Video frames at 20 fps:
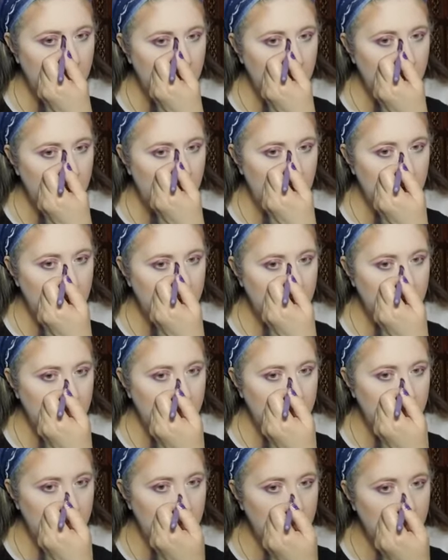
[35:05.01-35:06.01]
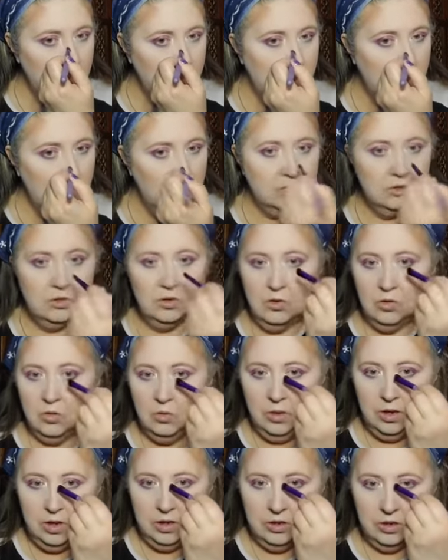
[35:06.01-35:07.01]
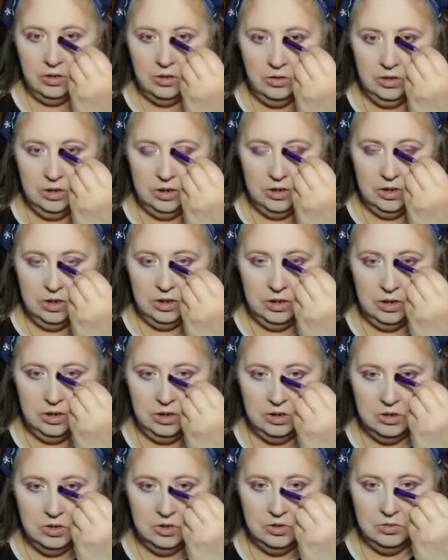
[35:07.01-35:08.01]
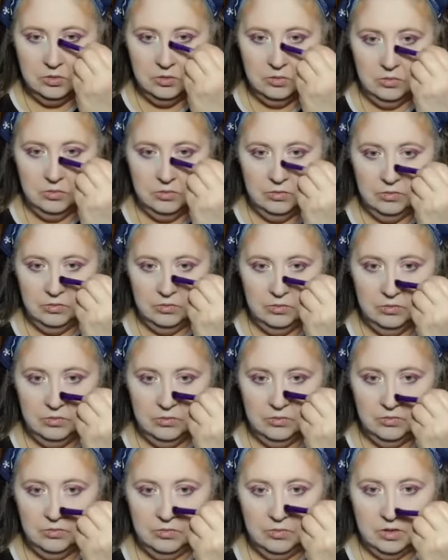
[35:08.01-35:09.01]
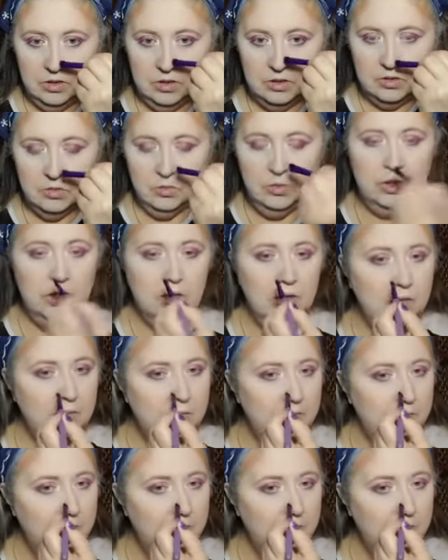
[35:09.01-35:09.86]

that things go the way that they need to this week.